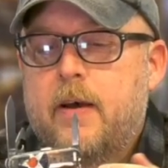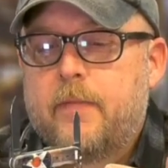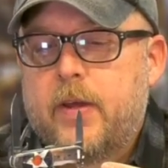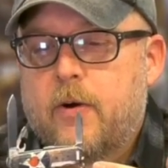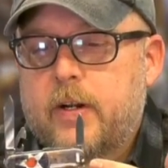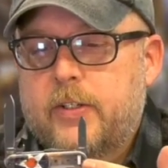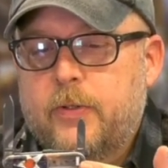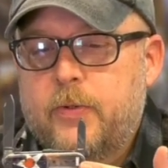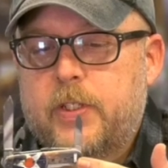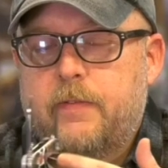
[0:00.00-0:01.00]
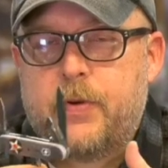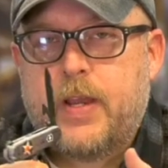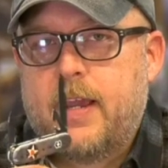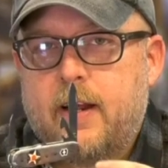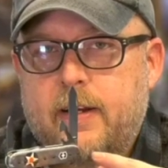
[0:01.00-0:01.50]
They are exclusive. You
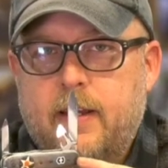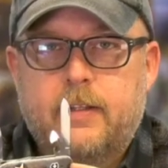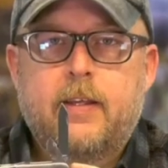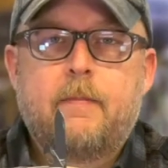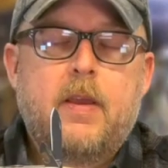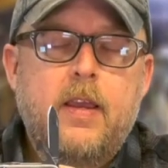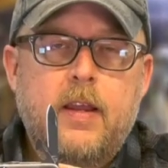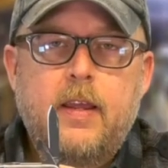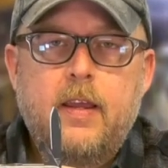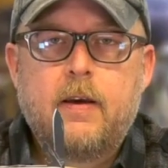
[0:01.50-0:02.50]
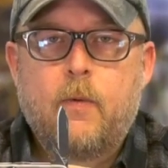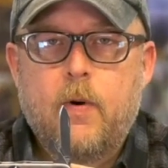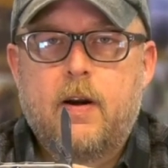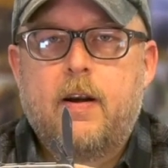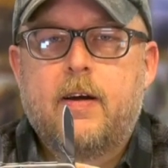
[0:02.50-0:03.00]
cannot get them
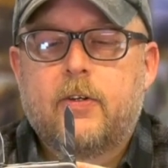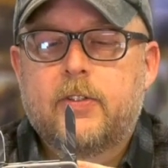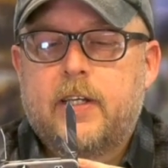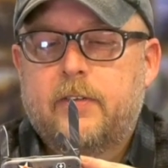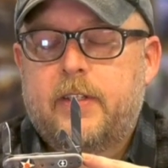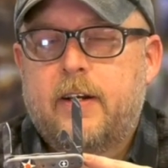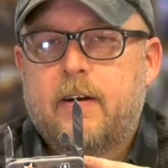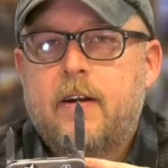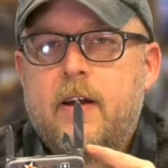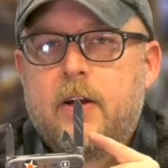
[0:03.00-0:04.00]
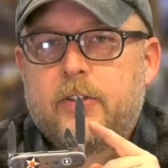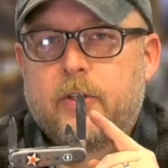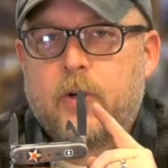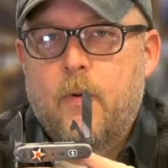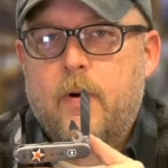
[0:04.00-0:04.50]
anywhere else out there.
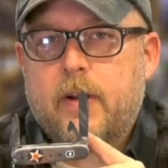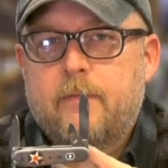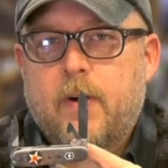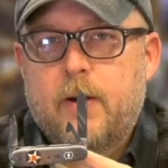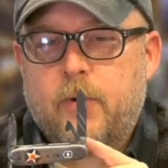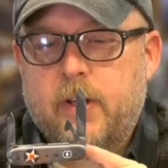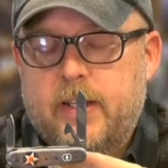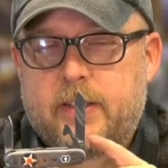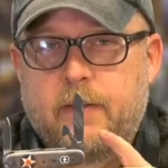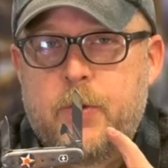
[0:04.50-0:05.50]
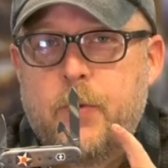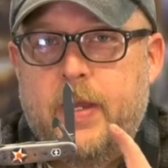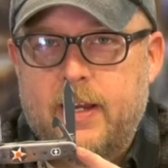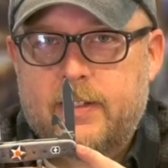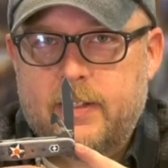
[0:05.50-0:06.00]
So go on and find one of these. If you
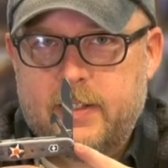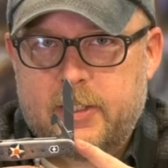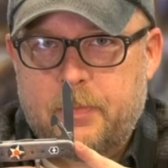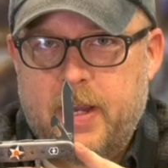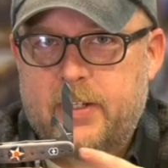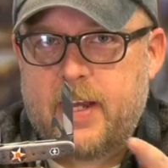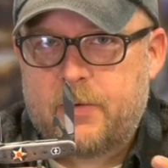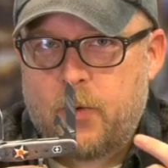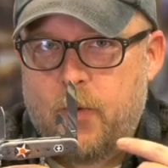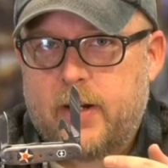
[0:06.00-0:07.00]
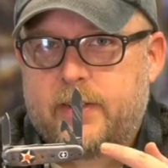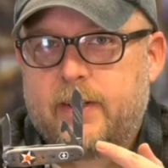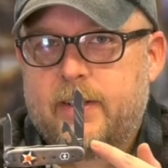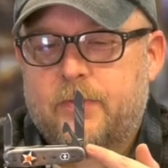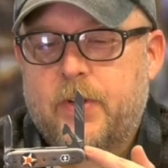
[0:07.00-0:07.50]
get to this page after
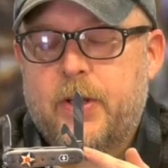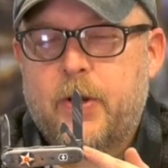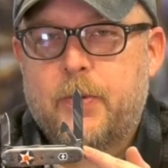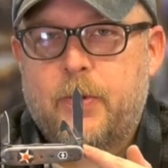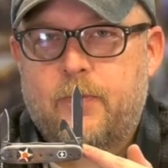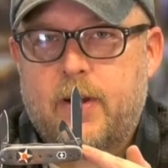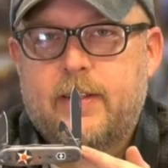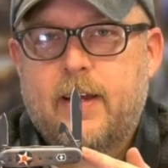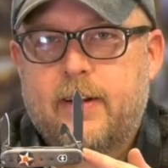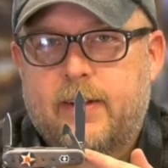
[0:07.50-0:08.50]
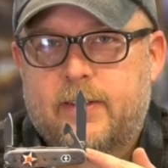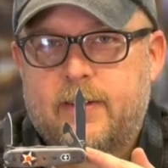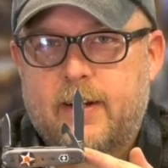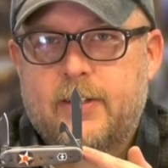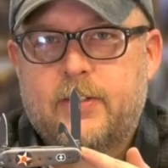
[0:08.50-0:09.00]
watching this video and you find out that it's
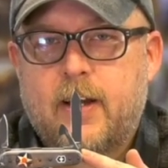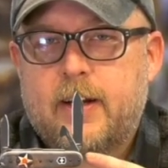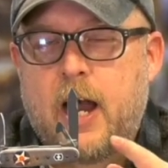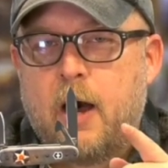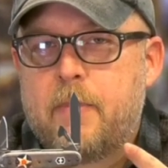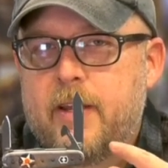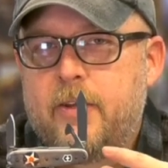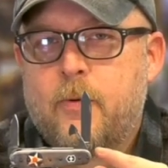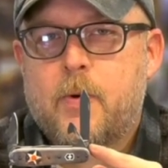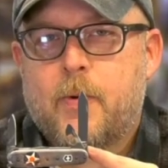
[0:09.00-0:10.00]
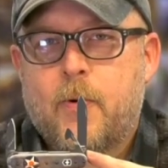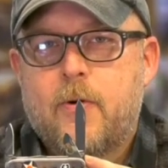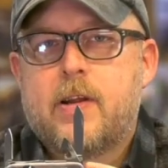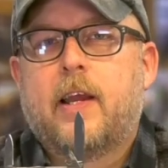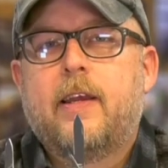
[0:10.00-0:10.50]
not in stock, I'll bet you we're
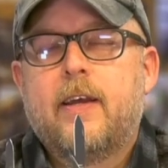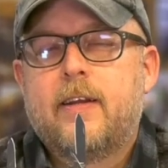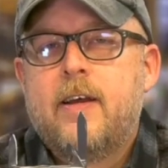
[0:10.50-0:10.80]
ordering again.